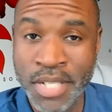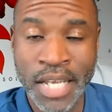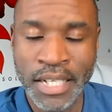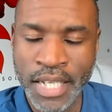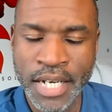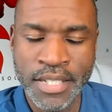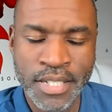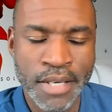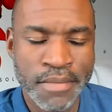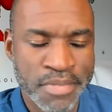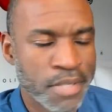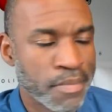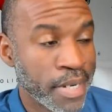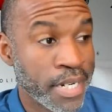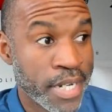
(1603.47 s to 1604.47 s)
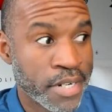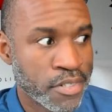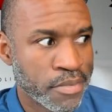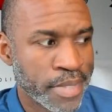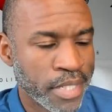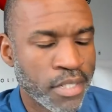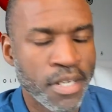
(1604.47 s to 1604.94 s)
A lot of times to my
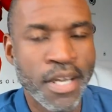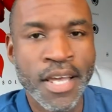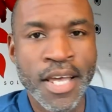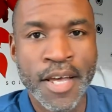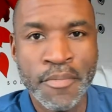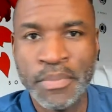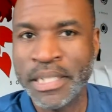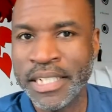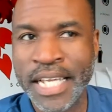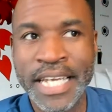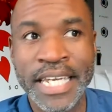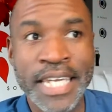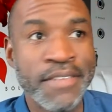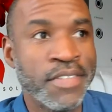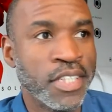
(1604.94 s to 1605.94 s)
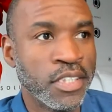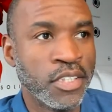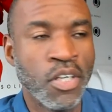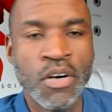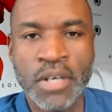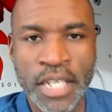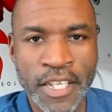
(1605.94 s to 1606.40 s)
detriment, but like even the
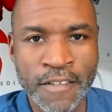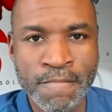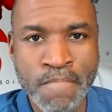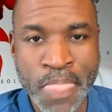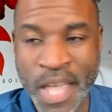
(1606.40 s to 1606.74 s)
talking.